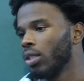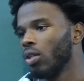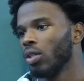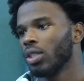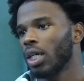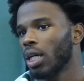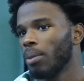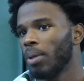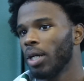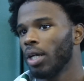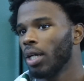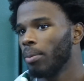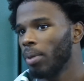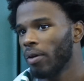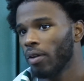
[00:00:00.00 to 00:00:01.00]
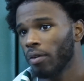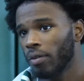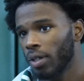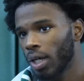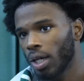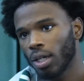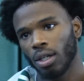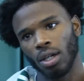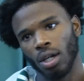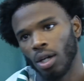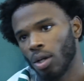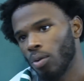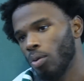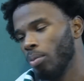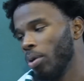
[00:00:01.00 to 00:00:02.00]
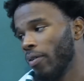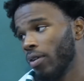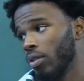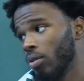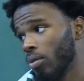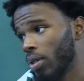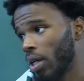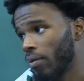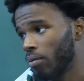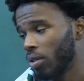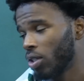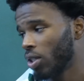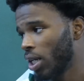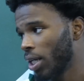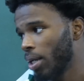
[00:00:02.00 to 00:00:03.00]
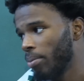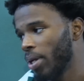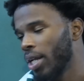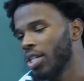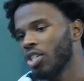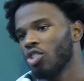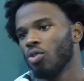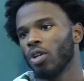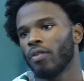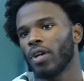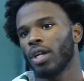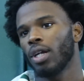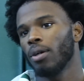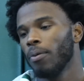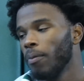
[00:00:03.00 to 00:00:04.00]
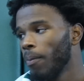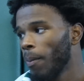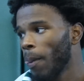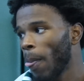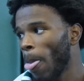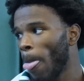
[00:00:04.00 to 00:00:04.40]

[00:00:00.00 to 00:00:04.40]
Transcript: As long as I come out here and get better every day, we'll be able to do whatever. We're just trying to get better as a unit right now.